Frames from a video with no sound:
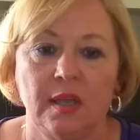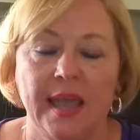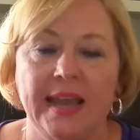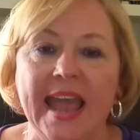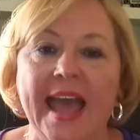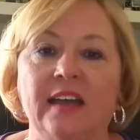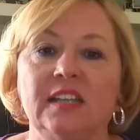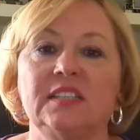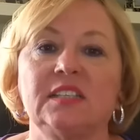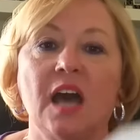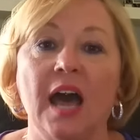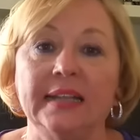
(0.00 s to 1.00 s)
And how does
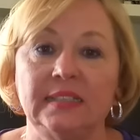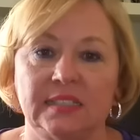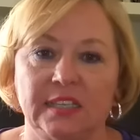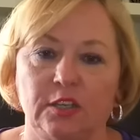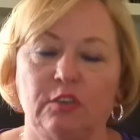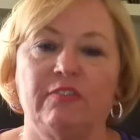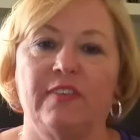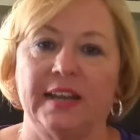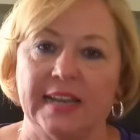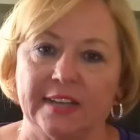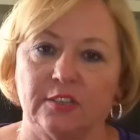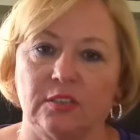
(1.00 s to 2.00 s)
God see you
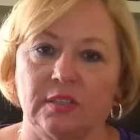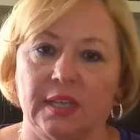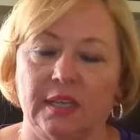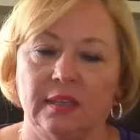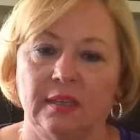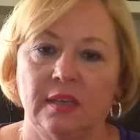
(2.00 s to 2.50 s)
financially?